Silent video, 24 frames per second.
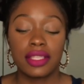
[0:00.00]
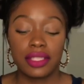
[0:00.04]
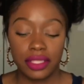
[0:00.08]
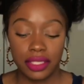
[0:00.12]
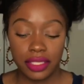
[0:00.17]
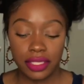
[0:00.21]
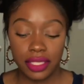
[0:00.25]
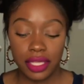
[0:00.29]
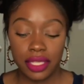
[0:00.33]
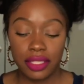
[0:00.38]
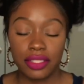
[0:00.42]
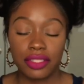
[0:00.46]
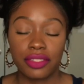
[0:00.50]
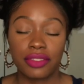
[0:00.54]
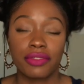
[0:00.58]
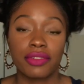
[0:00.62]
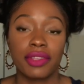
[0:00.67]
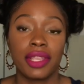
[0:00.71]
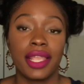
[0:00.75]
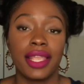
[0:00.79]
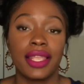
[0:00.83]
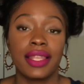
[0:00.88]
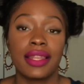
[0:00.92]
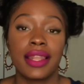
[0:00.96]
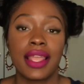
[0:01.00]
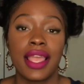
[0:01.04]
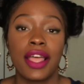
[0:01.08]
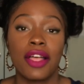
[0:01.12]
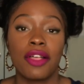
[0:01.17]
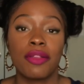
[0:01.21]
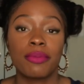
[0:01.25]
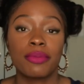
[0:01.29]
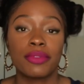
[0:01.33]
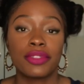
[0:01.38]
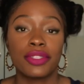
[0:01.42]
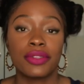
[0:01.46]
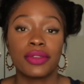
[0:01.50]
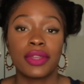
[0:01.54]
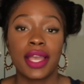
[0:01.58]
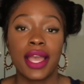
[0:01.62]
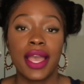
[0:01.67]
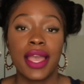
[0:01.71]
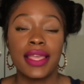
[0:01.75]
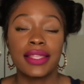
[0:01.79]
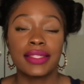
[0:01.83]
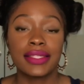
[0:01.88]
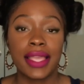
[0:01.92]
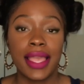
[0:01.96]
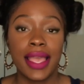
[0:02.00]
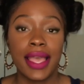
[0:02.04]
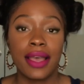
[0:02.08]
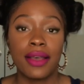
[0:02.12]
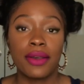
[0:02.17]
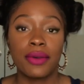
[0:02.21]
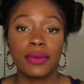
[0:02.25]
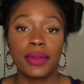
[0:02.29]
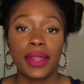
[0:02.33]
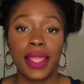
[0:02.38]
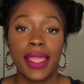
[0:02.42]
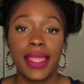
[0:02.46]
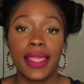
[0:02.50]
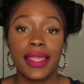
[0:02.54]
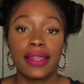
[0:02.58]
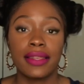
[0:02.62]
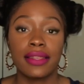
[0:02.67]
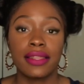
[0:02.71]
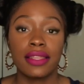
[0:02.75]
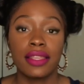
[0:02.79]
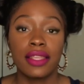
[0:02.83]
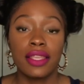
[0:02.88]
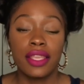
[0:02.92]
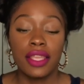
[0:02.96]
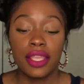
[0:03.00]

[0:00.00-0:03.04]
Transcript: sunscreen helps you guys out and